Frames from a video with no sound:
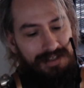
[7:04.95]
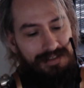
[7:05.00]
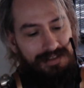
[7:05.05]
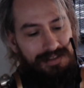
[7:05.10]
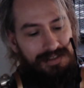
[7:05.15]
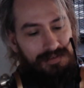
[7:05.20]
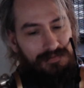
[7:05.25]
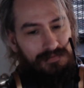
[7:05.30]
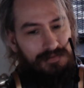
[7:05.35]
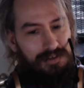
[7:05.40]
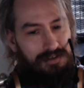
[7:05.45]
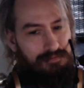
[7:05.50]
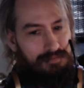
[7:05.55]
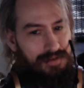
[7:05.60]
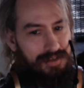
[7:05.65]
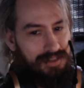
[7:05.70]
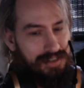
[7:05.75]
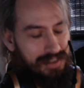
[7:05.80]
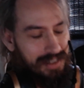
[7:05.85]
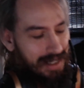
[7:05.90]
These 4
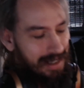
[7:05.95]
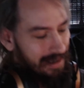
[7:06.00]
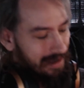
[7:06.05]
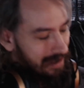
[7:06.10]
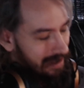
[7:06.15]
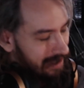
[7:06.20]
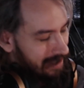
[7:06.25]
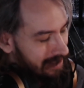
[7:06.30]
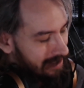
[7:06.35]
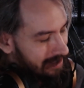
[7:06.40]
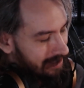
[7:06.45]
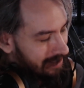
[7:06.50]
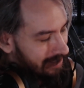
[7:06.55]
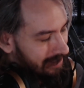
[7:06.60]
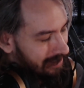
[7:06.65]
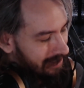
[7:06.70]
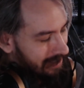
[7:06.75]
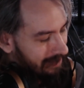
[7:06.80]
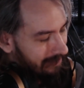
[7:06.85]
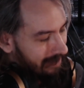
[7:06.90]
books. I think
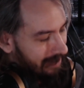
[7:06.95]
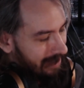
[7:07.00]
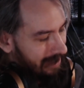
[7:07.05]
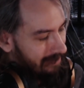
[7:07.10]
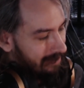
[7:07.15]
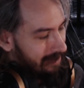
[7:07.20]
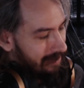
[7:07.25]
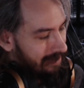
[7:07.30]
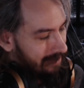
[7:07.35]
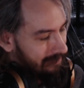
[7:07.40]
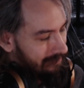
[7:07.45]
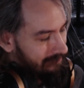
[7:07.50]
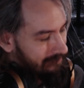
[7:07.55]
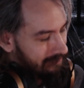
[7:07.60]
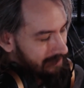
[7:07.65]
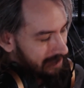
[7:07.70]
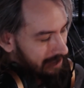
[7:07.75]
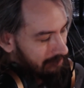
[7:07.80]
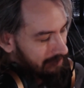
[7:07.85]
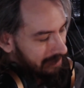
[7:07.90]
I
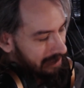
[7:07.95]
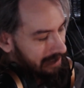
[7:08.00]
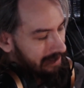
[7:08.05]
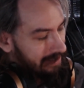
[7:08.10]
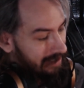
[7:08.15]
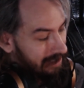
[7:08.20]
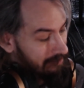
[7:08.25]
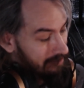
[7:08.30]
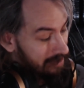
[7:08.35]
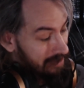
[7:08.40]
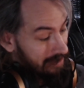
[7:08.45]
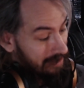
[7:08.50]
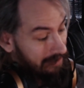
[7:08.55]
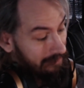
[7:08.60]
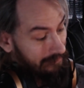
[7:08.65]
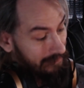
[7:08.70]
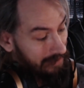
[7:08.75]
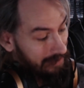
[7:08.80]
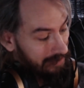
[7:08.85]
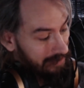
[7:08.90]
was able to get an Amazon
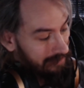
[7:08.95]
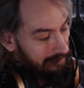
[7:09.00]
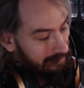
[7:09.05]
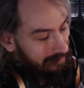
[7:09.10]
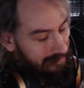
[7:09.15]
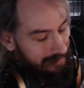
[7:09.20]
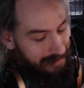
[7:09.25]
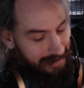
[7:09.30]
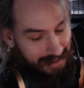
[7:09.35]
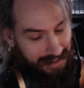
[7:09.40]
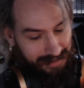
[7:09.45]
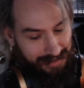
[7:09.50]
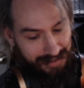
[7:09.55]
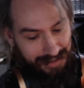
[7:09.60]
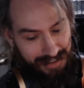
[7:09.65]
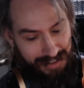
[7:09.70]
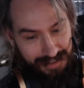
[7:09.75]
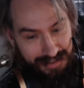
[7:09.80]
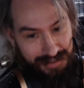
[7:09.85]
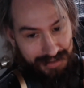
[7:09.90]
affiliate thing
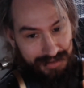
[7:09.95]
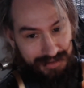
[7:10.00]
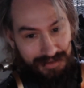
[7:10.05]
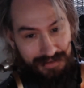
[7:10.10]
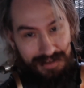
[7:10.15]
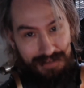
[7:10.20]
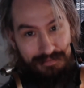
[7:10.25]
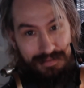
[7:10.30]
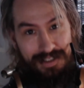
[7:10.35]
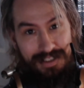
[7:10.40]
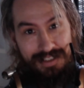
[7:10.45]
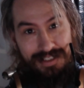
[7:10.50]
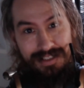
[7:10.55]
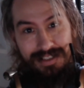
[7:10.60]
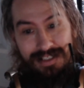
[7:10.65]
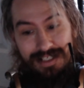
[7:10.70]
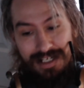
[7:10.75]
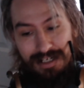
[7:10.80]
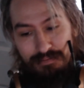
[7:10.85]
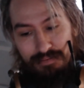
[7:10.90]
again, so I'm going to
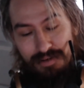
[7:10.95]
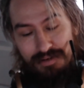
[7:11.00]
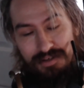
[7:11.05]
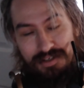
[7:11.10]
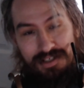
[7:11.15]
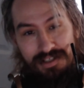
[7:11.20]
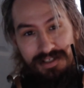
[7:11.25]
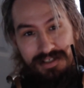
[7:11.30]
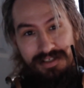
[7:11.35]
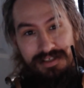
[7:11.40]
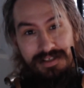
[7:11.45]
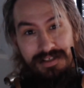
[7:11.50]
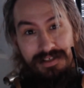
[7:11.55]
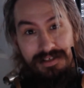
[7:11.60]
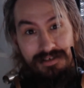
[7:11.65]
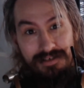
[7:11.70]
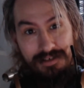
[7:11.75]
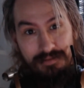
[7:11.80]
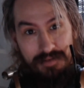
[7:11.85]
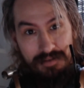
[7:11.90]
post the links in the
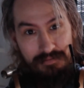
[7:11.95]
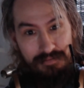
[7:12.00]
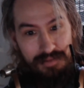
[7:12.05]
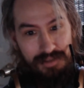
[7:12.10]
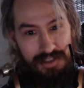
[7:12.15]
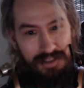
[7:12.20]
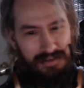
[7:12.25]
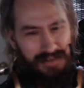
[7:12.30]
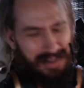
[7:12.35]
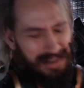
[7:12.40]
description below.